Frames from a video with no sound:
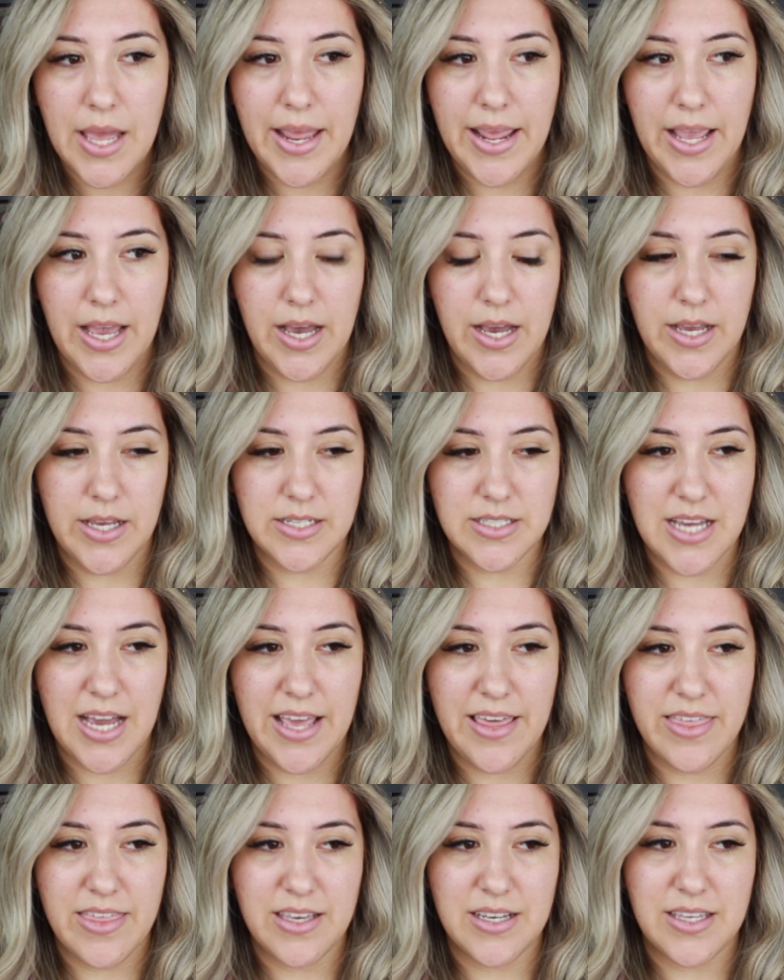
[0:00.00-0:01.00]
And
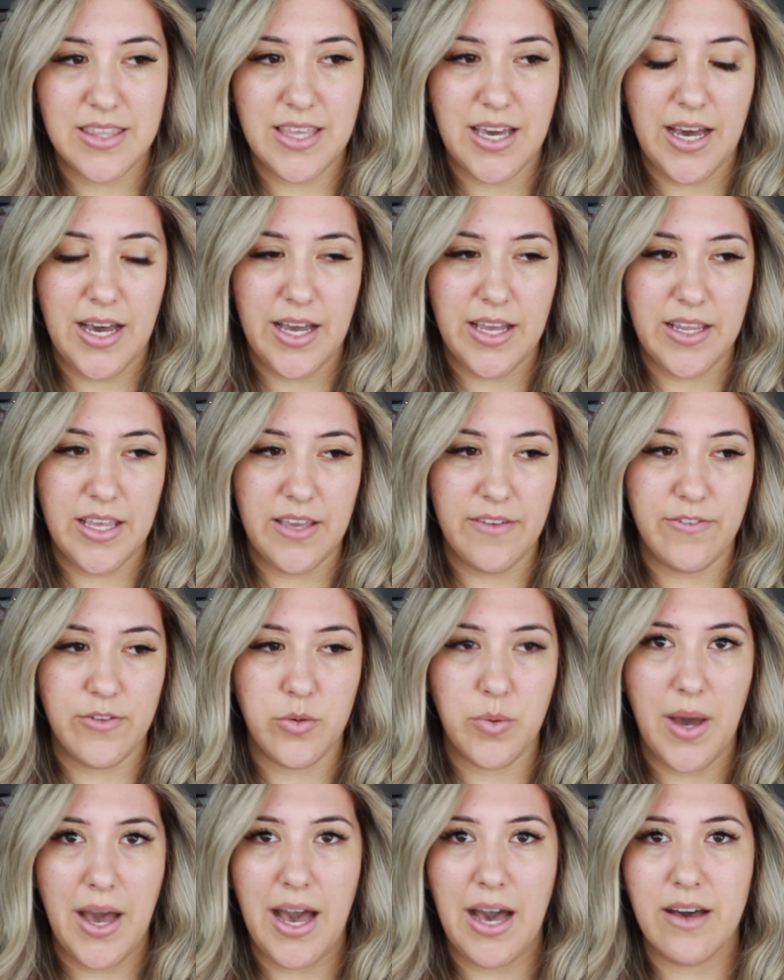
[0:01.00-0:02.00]
I think that if
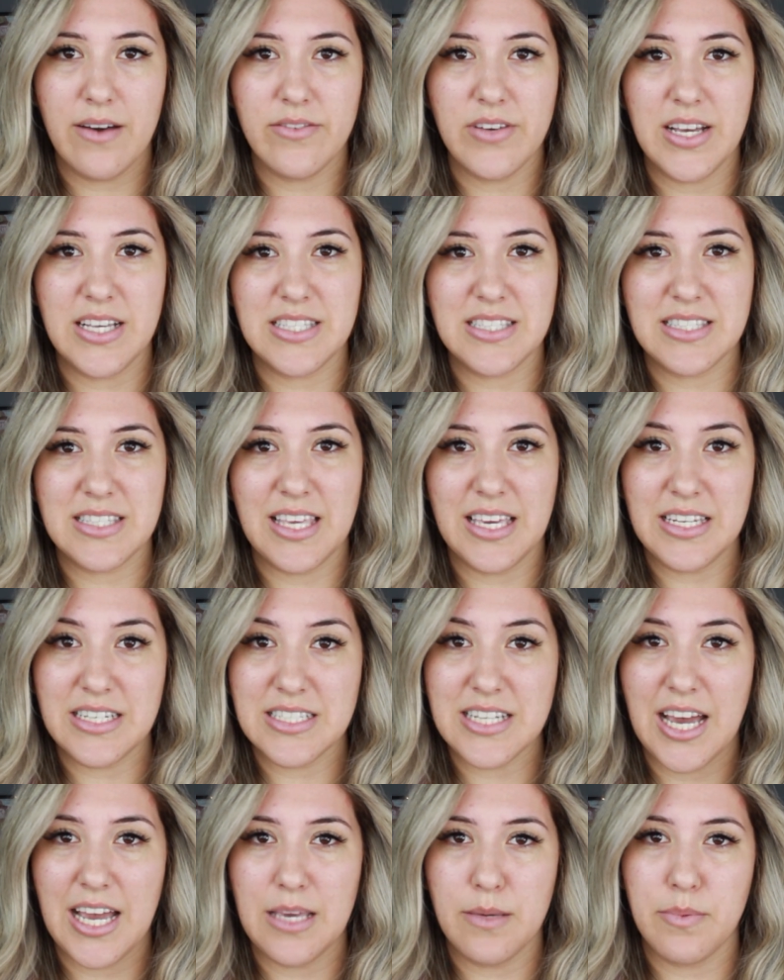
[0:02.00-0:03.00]
you have a skin
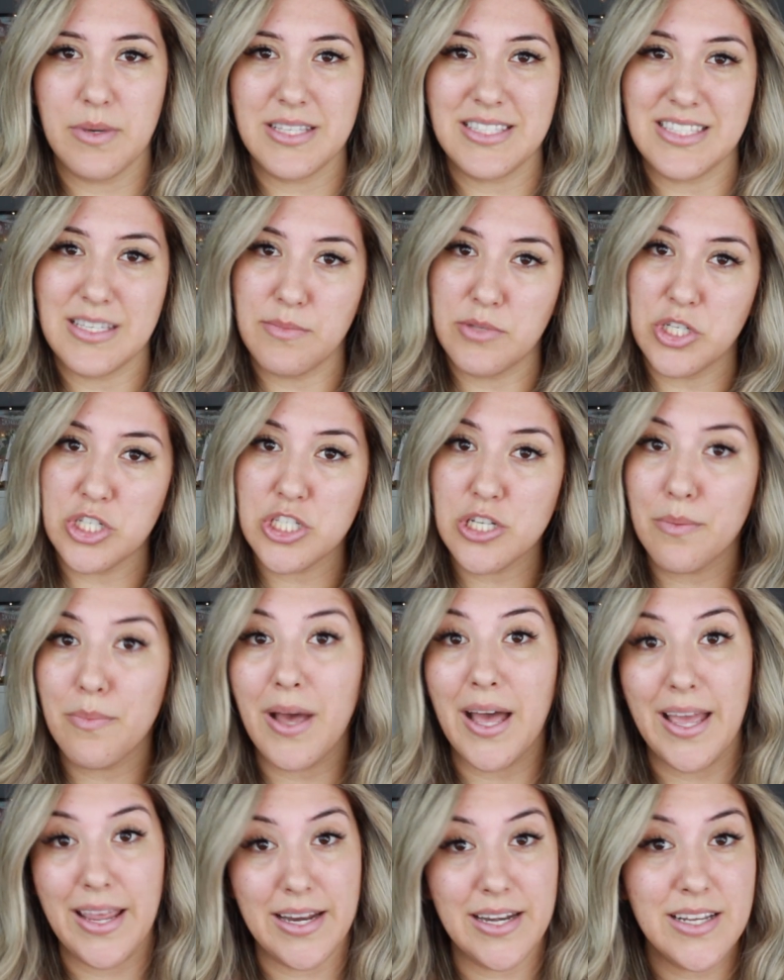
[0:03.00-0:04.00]
type similar to
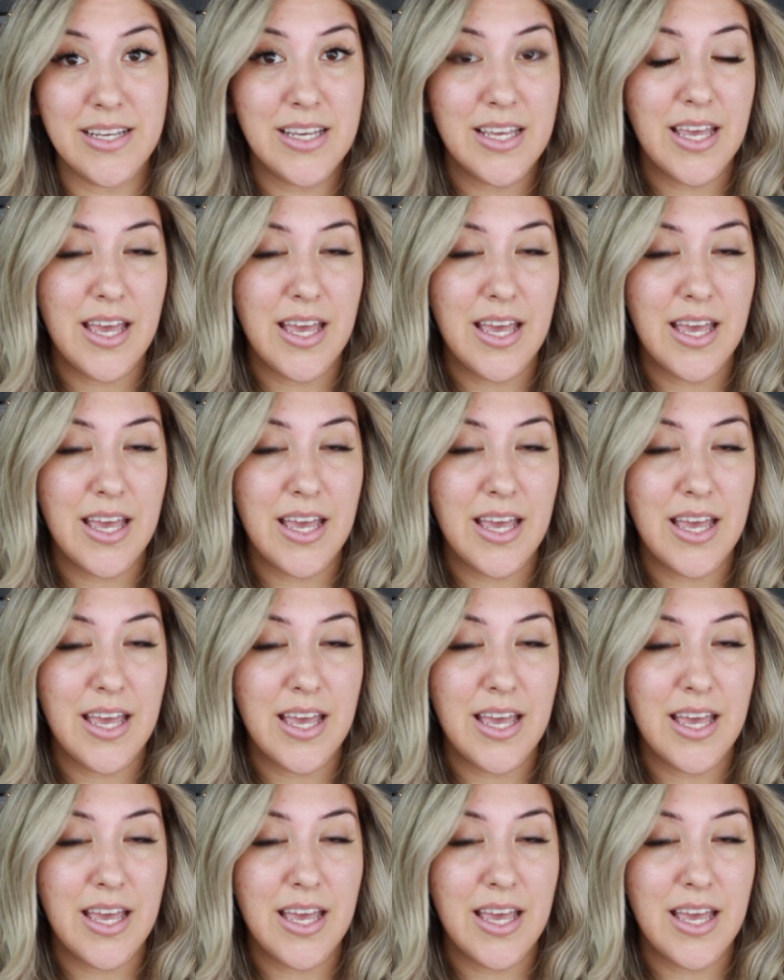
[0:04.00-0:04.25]
mine,